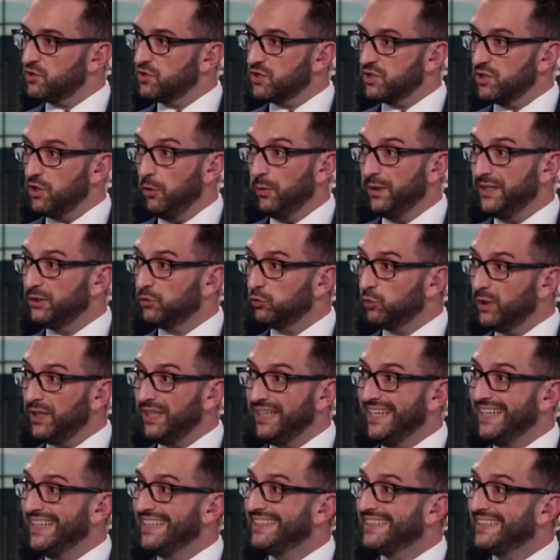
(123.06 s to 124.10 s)
or so is
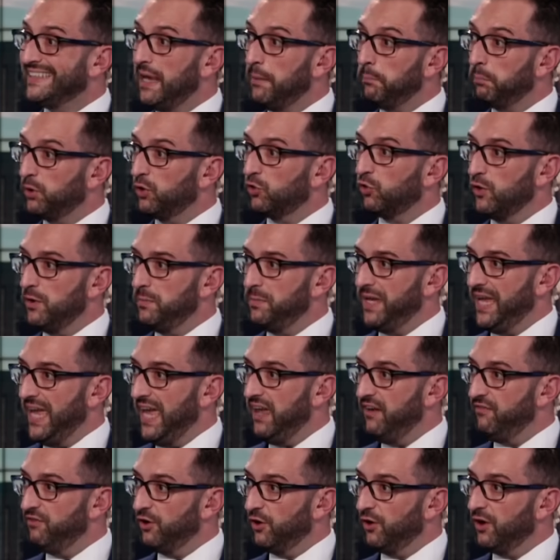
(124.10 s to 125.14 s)
really exemplary
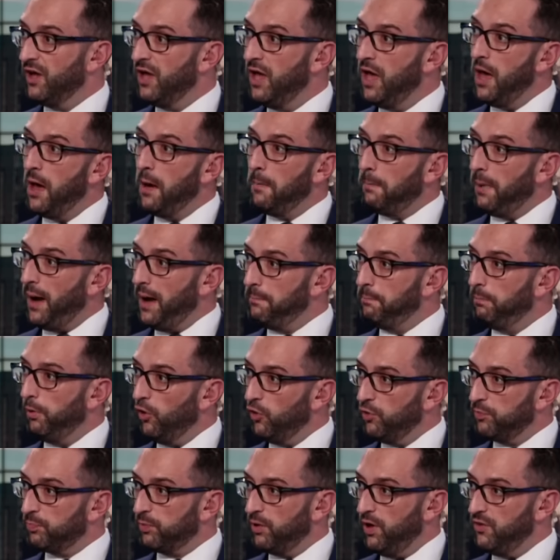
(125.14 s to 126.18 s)
behavior by
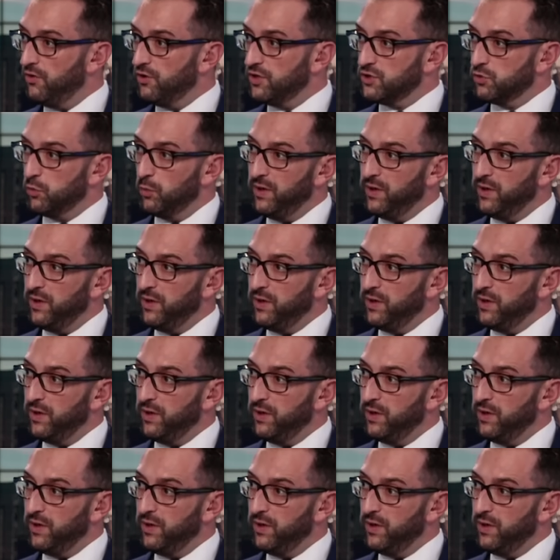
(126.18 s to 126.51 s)
both brothers